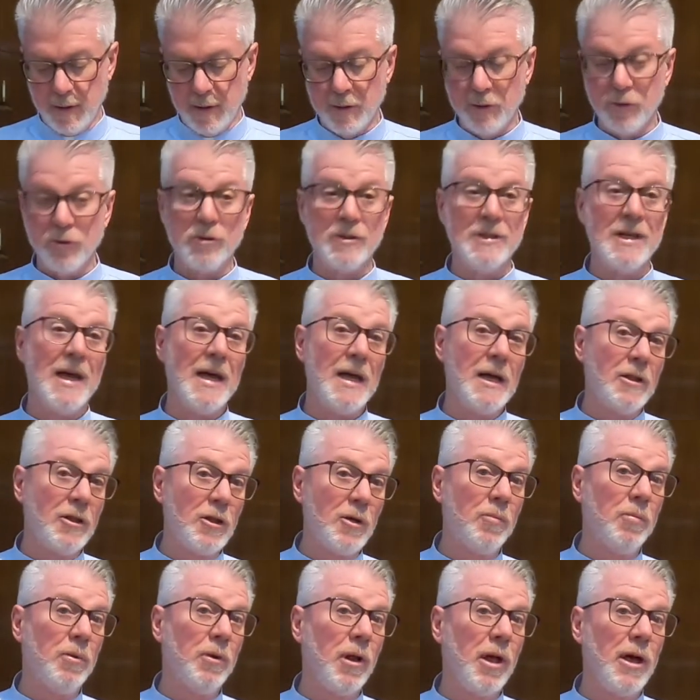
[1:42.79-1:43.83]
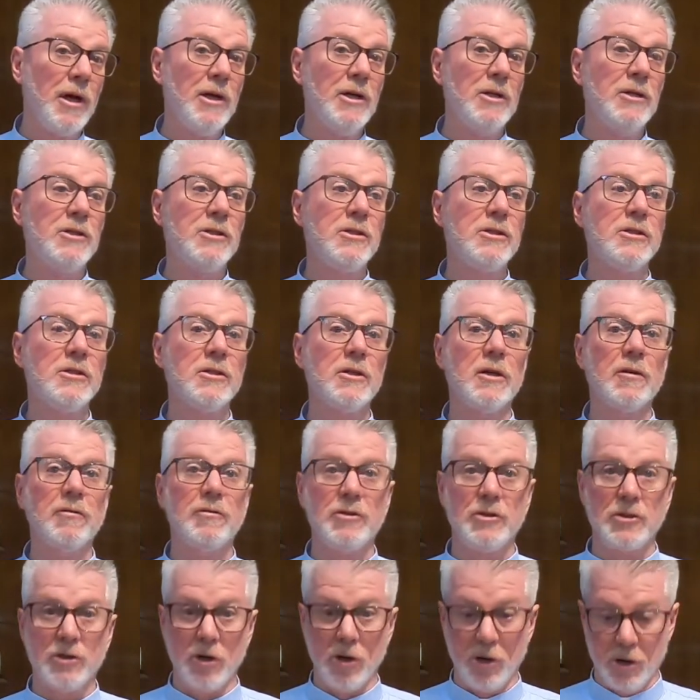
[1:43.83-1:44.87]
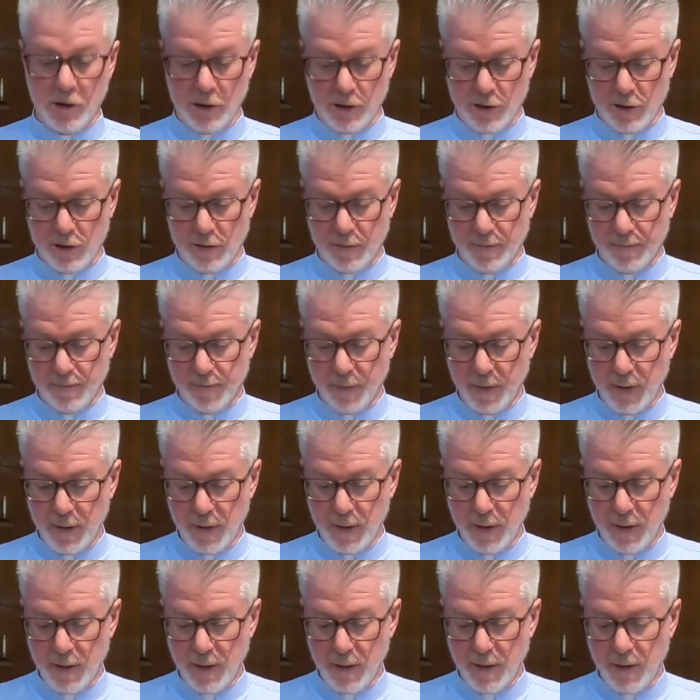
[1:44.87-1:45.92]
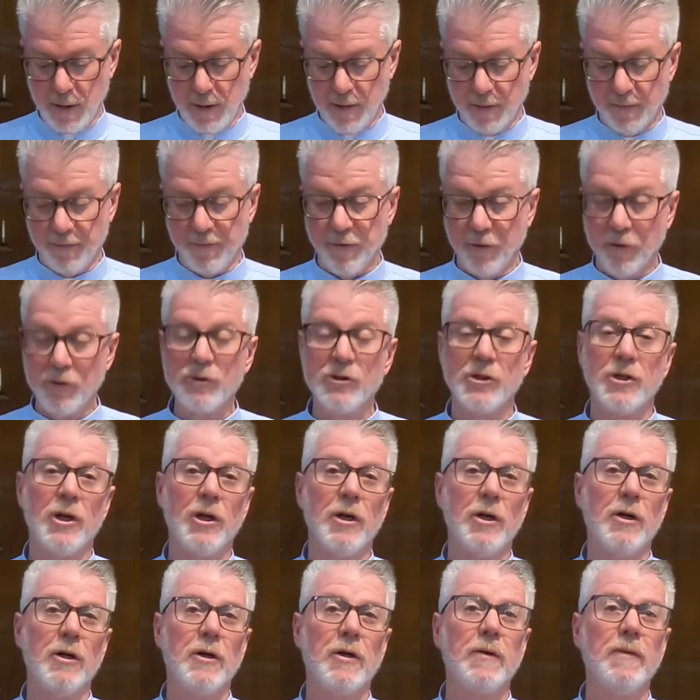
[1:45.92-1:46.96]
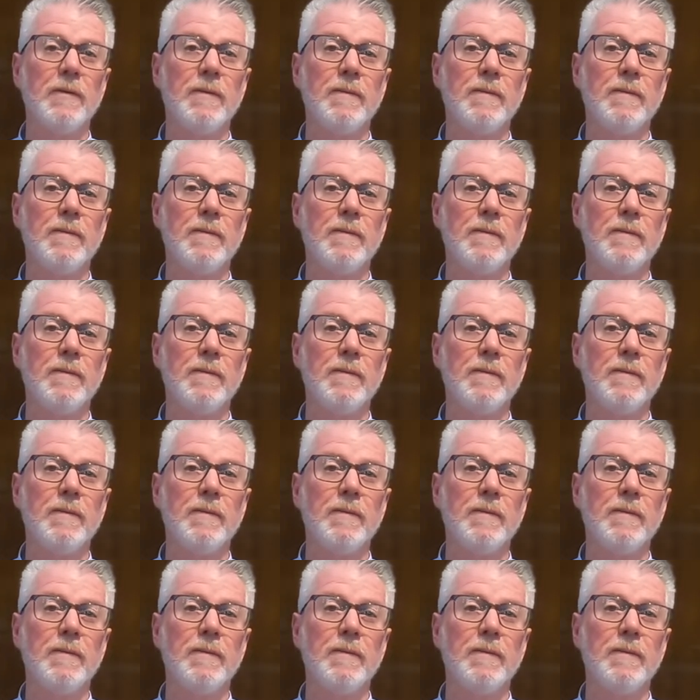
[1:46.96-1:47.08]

to take the place of Saul, the first king,